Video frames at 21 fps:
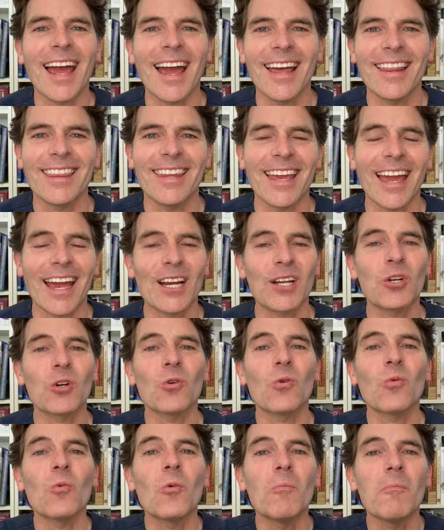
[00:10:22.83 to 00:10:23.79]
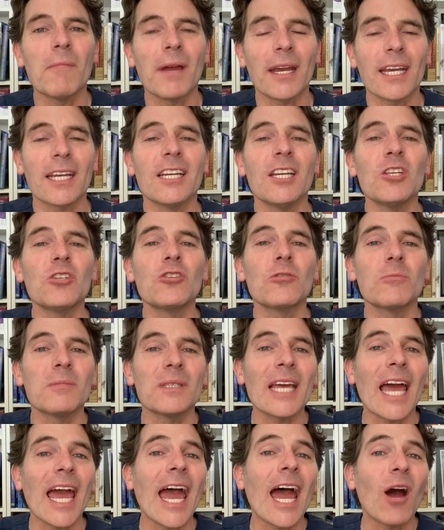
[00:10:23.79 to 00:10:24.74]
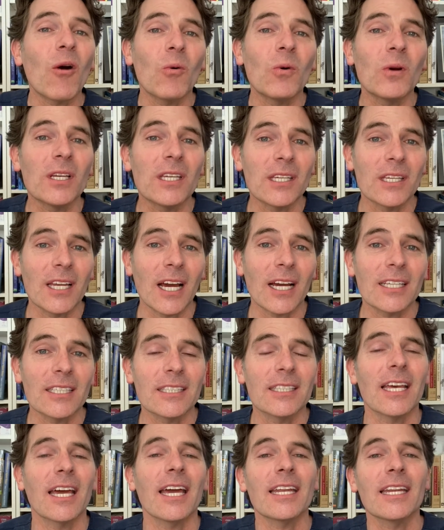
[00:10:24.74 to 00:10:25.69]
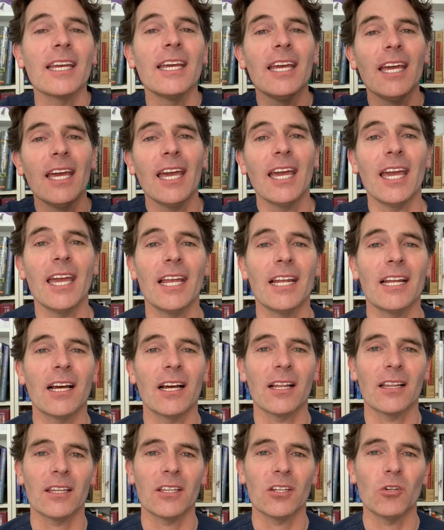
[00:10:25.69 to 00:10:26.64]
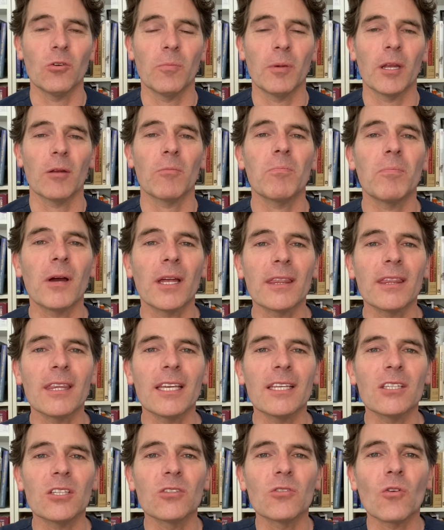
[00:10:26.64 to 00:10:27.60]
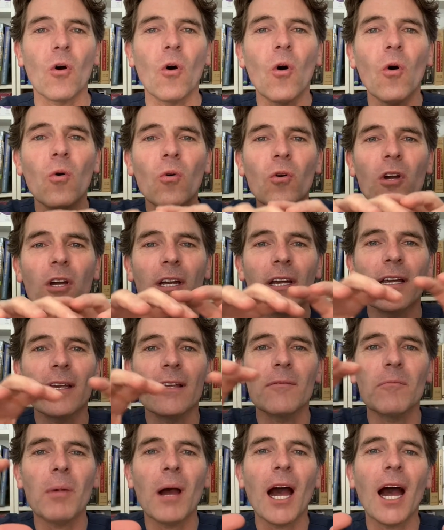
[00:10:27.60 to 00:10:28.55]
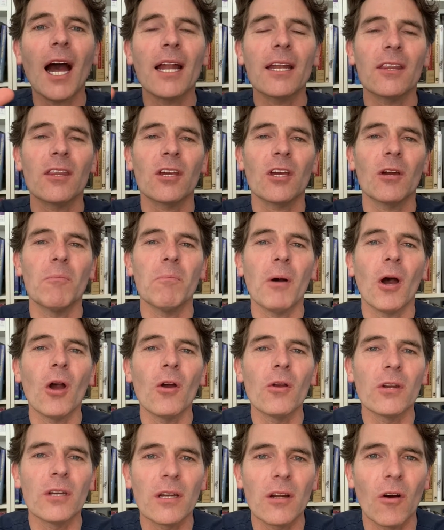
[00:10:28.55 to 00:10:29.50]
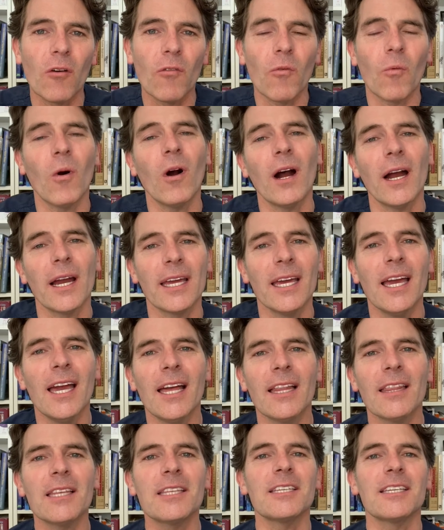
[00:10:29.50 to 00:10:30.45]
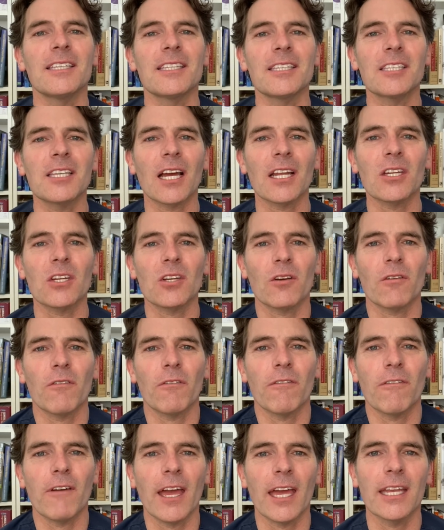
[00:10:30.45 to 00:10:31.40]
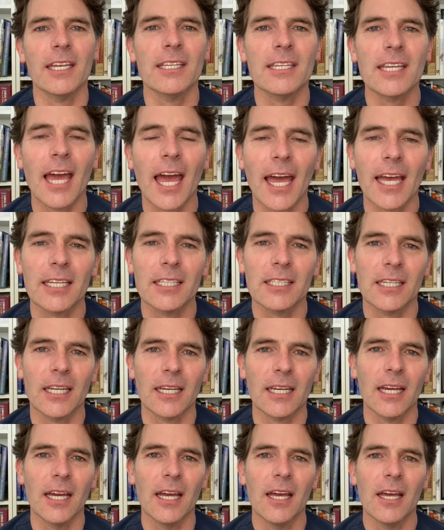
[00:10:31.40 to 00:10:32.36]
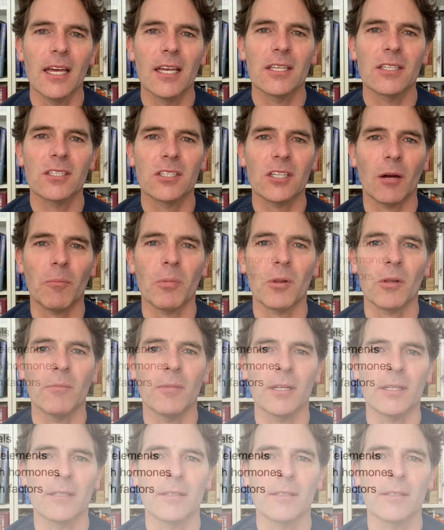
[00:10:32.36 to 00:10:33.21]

the actual mechanisms, how it does that in a little bit. But this is all part of the component of why this is such a fantastic supplement.